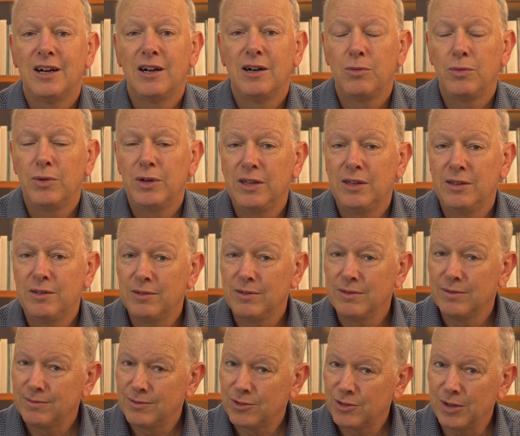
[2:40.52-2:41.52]
We
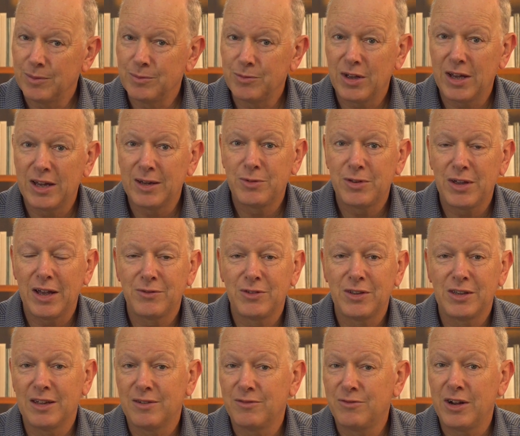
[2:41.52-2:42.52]
sometimes have to
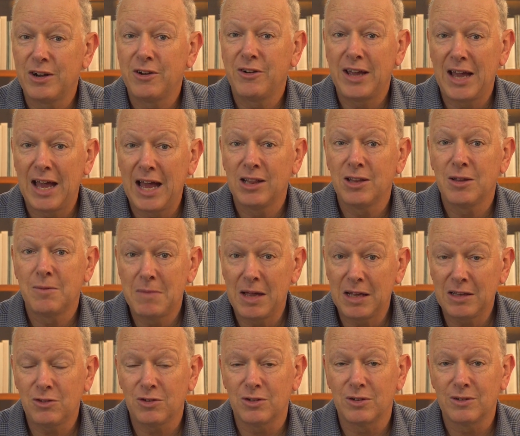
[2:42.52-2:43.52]
get very
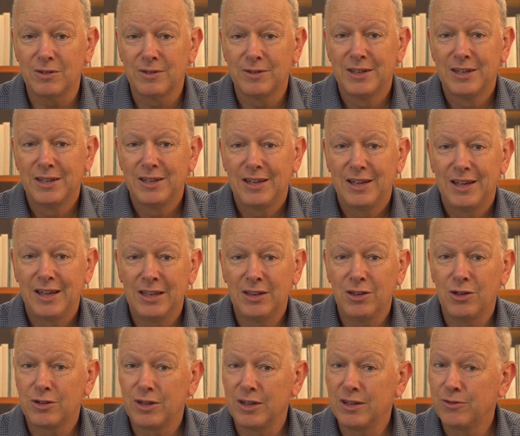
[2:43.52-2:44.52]
elemental in
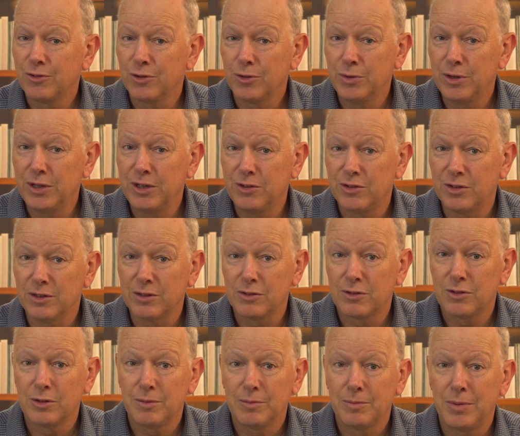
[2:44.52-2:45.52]
looking for
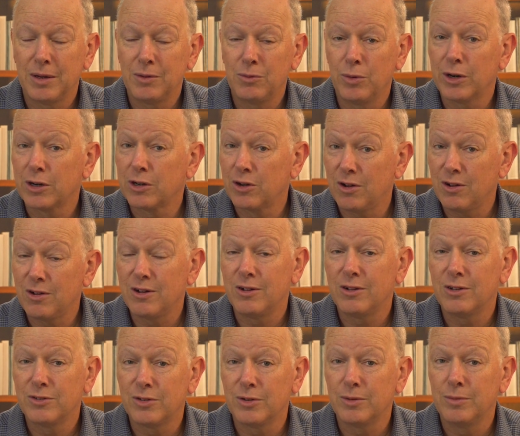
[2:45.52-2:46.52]
reasons, but we're
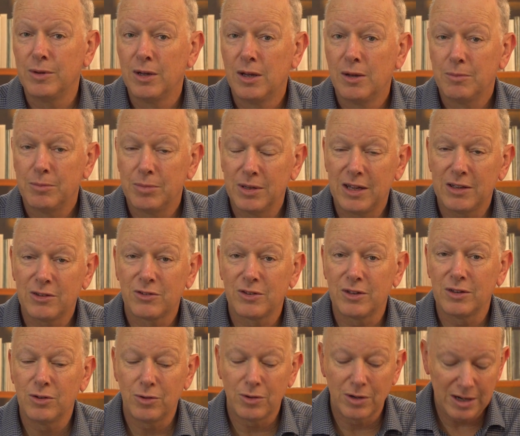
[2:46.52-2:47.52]
called to bless the
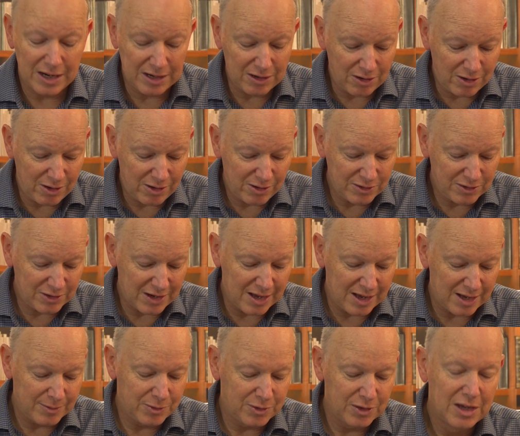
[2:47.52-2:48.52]
Lord at all
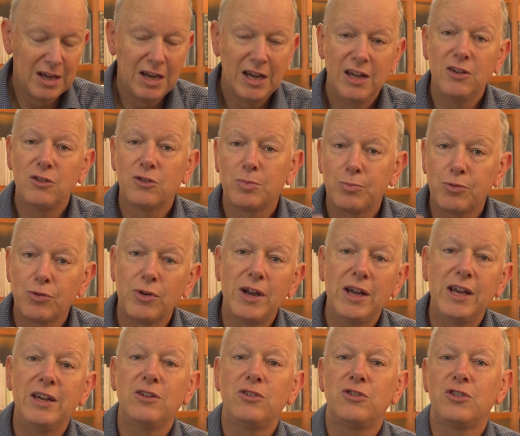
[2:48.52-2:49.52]
times. His
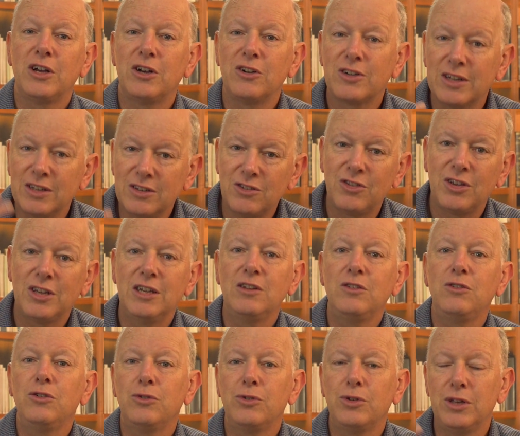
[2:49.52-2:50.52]
praise shall
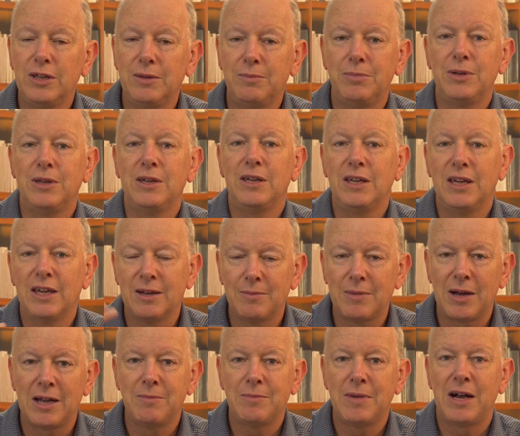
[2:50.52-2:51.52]
continually be in
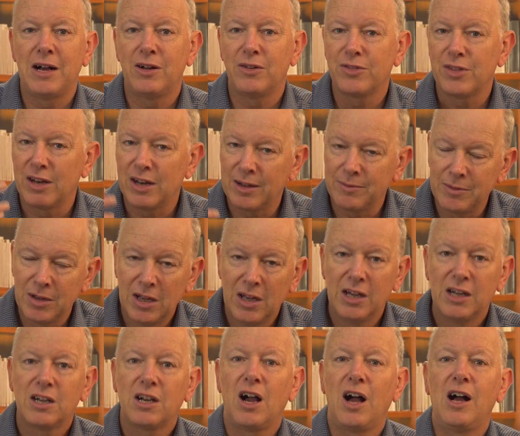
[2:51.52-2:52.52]
my mouth, that I'm
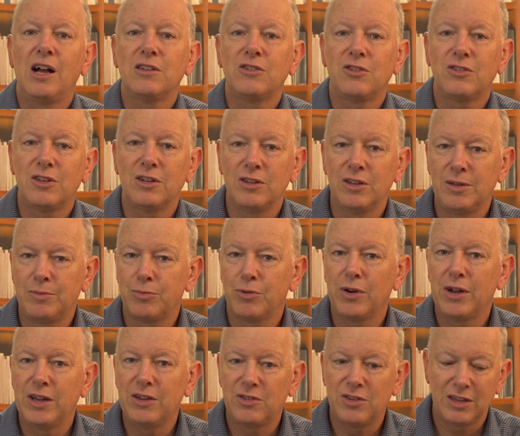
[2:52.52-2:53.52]
constantly
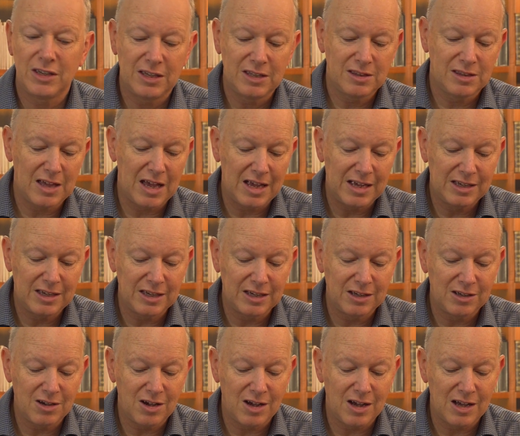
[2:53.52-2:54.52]
praising and thanking
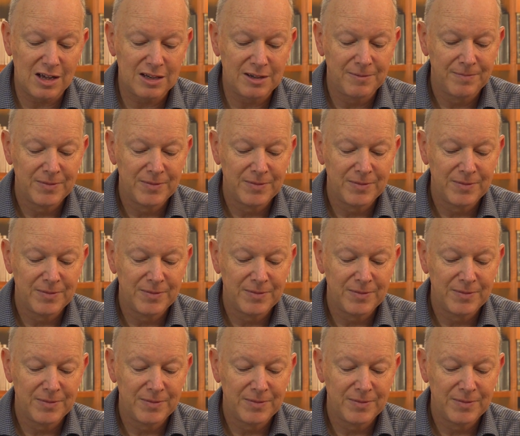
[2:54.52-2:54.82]
God.